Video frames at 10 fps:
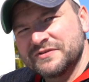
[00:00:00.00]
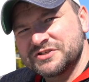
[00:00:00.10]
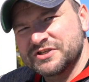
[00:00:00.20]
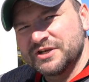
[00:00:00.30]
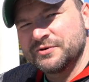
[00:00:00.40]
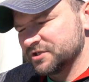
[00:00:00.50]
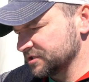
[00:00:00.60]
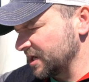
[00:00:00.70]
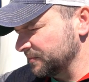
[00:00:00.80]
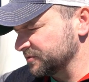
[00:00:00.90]
the seal. It
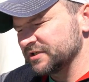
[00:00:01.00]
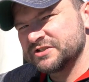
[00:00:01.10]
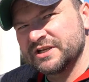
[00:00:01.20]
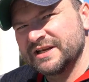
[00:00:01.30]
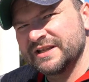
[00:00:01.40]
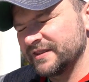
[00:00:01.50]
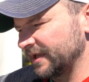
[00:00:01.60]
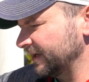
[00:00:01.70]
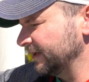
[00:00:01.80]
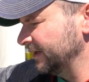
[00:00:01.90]
just helps it seal in
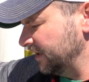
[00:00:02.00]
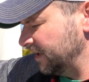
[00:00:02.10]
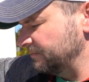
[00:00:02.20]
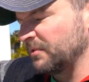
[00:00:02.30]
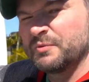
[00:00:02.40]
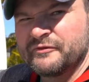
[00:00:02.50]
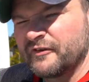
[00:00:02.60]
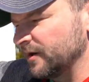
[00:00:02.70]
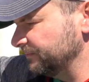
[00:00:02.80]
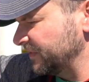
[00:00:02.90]
there. Mine were
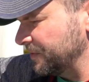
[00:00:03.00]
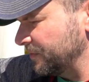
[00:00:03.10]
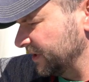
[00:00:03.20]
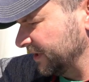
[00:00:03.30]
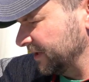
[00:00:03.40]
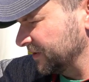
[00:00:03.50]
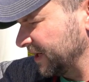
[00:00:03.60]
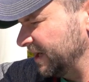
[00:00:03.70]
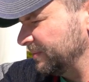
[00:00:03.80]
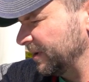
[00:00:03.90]
fine, they were working
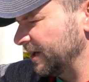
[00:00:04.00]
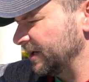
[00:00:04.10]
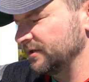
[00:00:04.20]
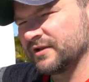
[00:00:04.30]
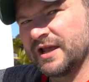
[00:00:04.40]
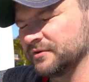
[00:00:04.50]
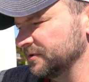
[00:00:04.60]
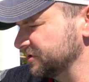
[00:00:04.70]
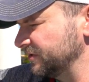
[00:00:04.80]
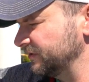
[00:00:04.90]
okay, but you can
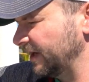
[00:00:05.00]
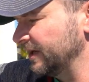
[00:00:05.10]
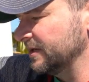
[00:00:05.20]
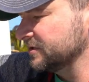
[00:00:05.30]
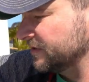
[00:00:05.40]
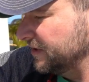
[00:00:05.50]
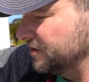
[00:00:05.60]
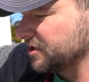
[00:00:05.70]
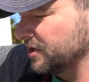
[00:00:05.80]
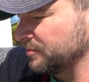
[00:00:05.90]
always do that. So then you
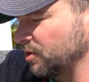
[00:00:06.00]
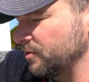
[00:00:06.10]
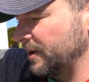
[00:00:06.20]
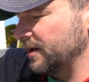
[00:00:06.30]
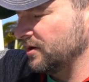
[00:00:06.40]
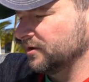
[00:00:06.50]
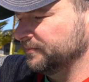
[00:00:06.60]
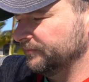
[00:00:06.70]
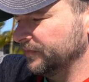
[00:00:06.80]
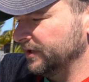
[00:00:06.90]
turn the propane on,
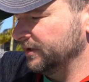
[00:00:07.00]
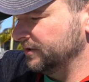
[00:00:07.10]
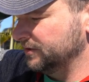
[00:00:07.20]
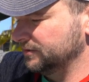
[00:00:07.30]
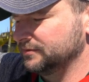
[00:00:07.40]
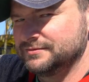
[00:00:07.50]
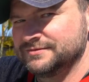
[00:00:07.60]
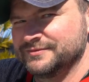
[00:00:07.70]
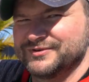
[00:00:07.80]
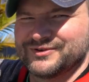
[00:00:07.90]

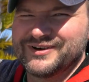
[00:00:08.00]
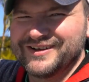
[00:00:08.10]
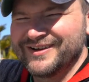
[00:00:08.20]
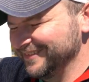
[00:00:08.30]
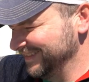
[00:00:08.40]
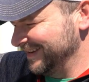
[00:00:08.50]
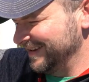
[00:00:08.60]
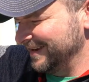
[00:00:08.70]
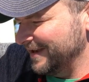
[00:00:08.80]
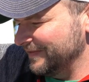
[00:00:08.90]
it's already on,
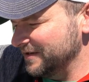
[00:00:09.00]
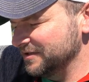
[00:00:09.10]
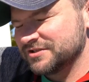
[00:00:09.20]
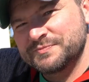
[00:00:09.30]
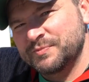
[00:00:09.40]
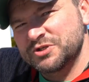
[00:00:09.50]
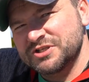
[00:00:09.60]
and then you just push